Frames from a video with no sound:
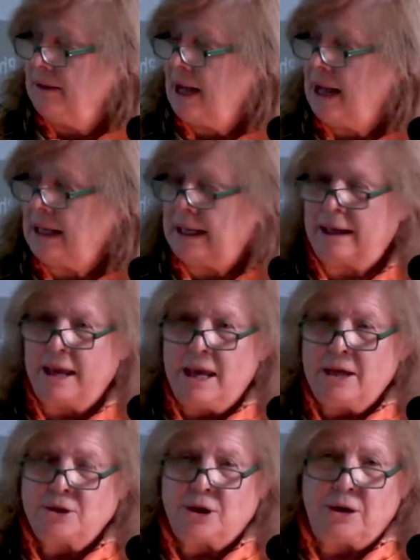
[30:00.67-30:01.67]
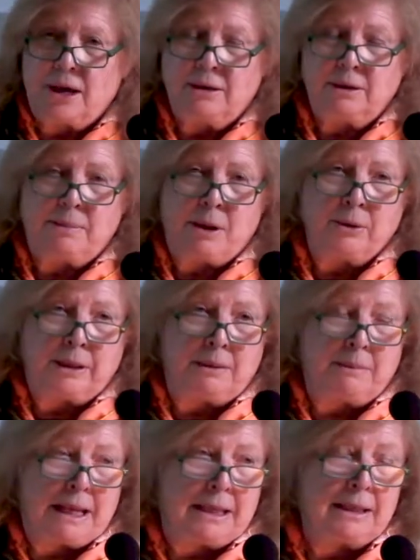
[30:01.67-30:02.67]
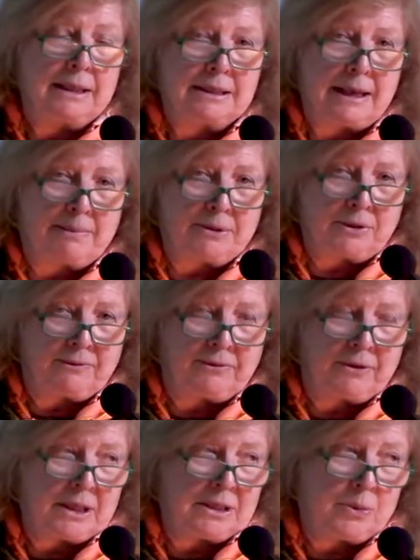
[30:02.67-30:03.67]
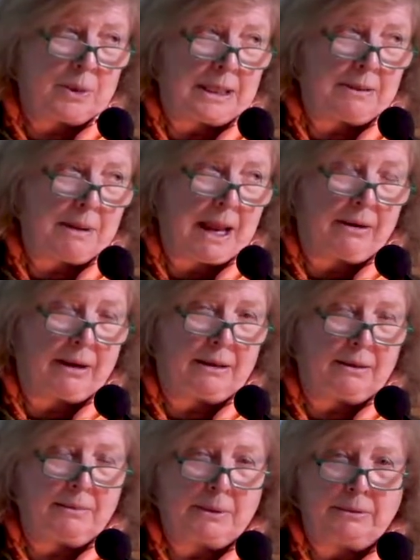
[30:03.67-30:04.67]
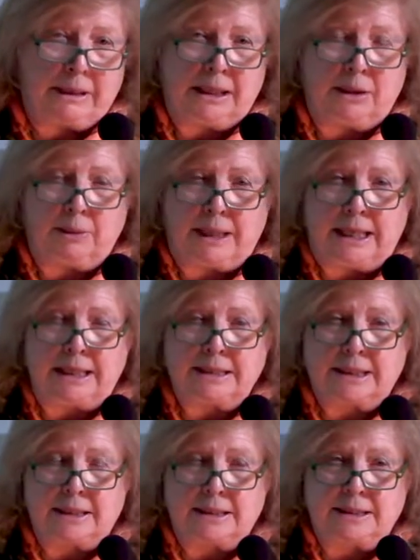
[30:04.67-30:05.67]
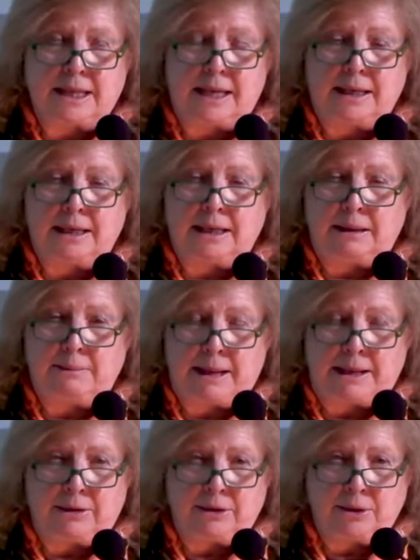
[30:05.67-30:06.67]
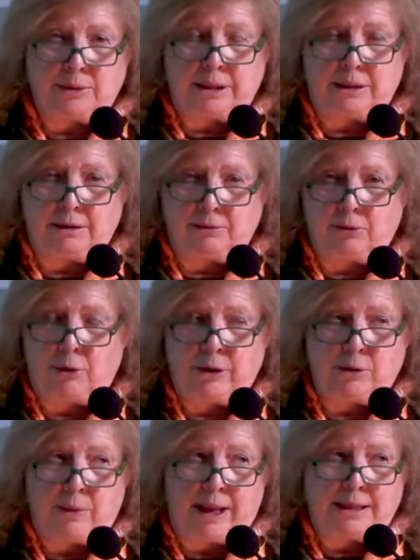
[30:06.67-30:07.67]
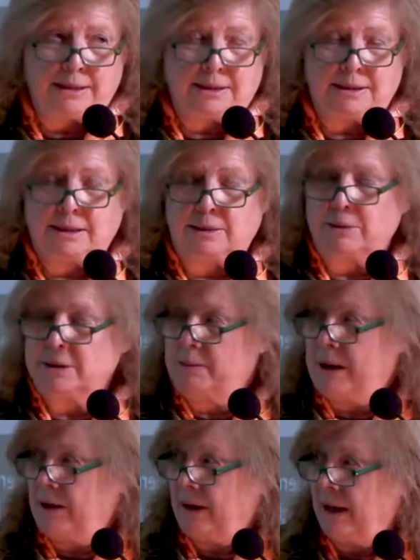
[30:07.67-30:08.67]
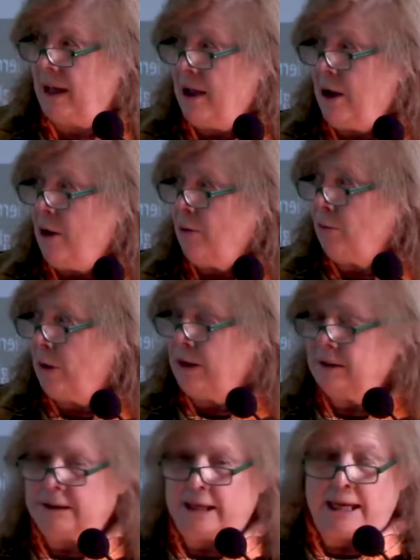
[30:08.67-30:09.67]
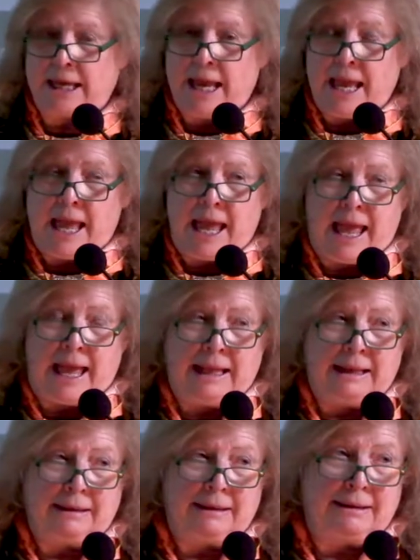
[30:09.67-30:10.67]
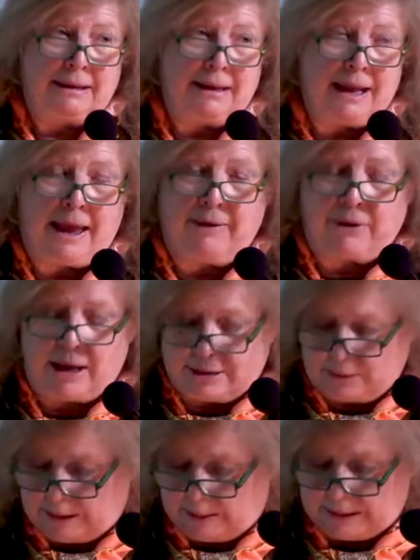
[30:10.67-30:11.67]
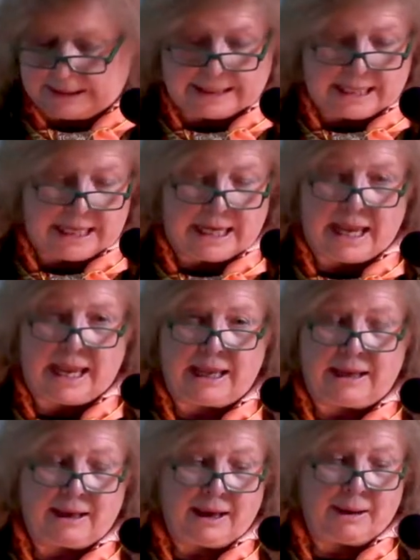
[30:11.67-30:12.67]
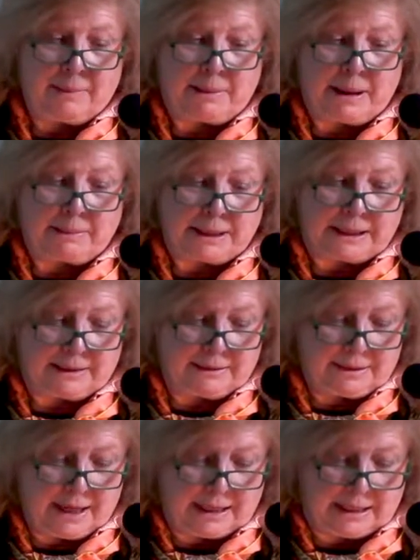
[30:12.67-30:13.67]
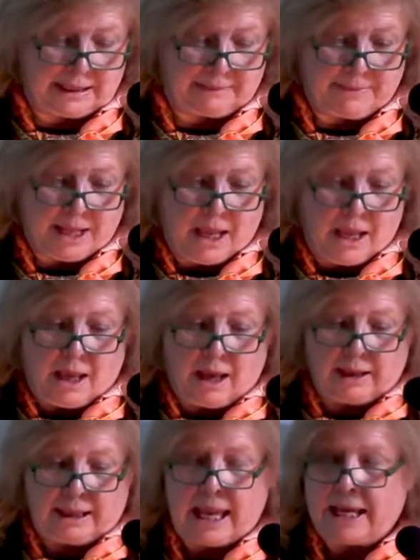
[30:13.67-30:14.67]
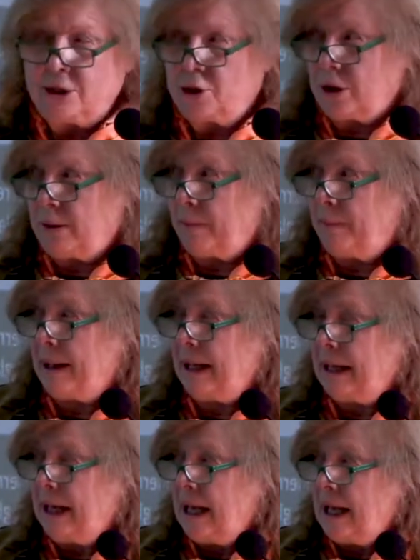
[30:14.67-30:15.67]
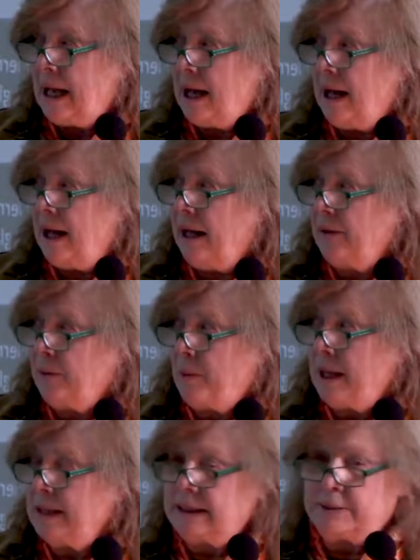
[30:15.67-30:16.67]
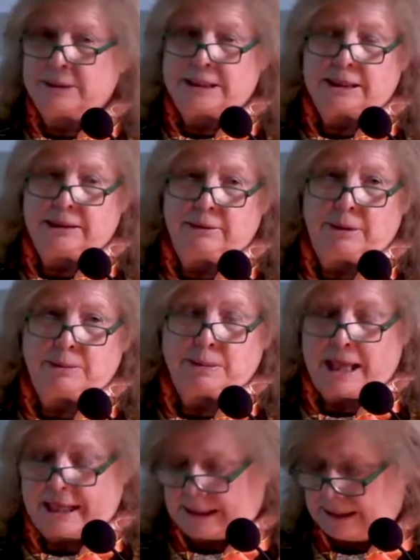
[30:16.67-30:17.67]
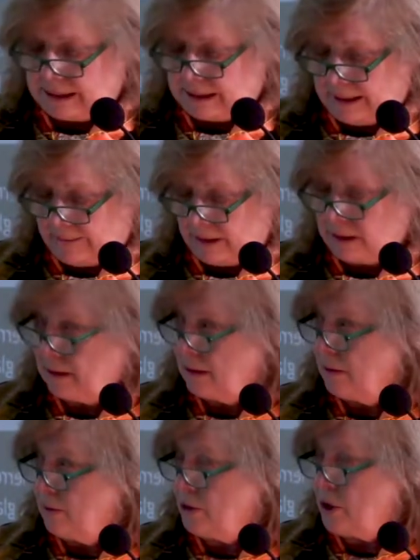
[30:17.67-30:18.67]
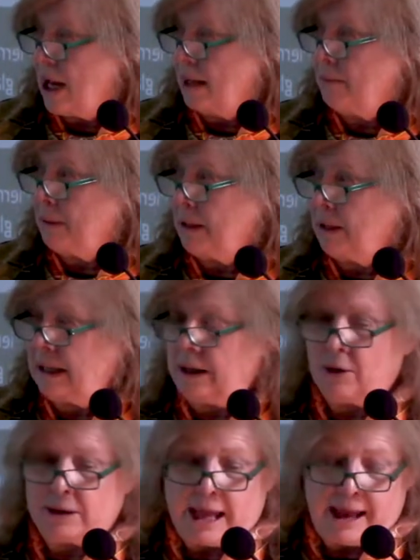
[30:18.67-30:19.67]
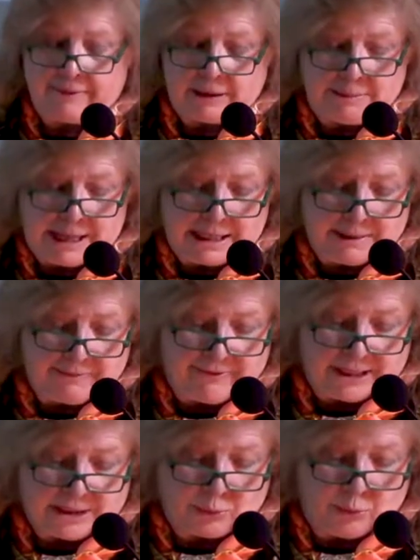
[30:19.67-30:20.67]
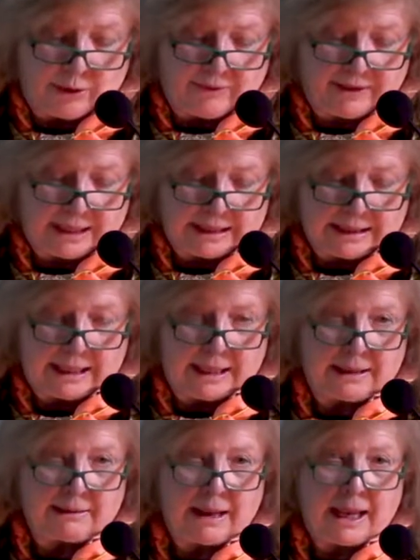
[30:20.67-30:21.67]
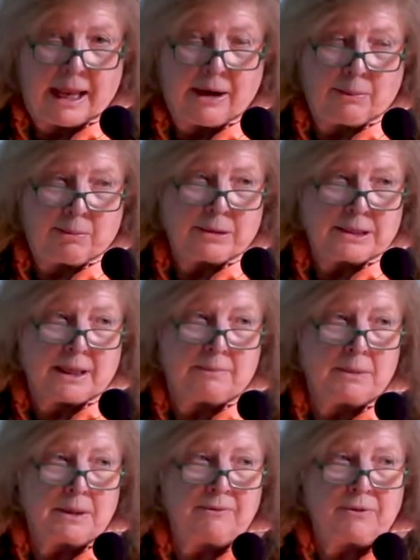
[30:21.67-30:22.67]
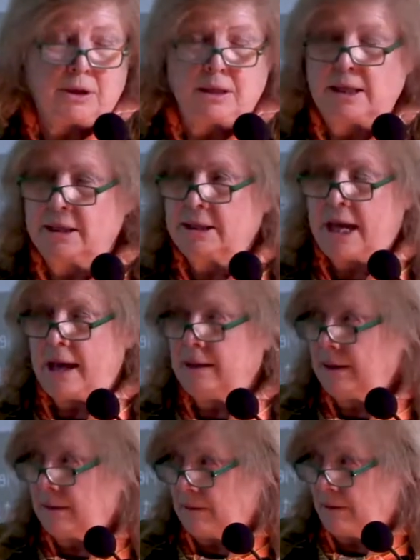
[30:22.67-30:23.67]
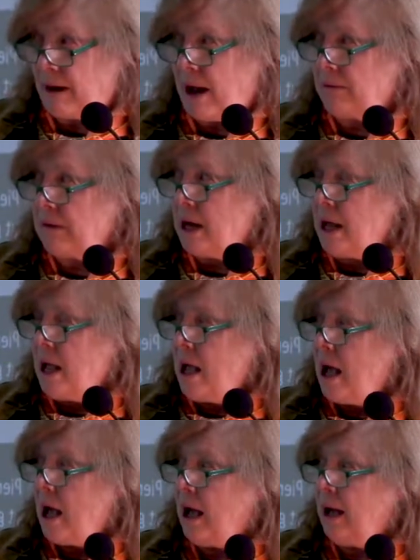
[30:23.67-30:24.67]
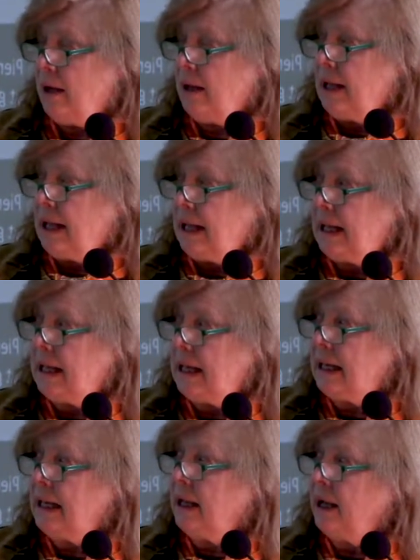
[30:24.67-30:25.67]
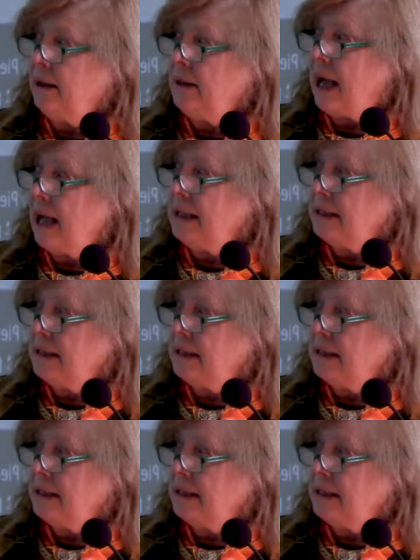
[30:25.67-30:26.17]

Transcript: dining. Jo uh, Napoleon made an exception for this when he married Marie Louise and decided he'd better do it the royal way since he was marrying royalty and did have, as we will see a uh, public dining occasion. But uh, otherwise, it was clear he was planning to leave it to Eugene. But he, having made him viceroy of Italy and heir presumptive to the Italian crown, uh, he, I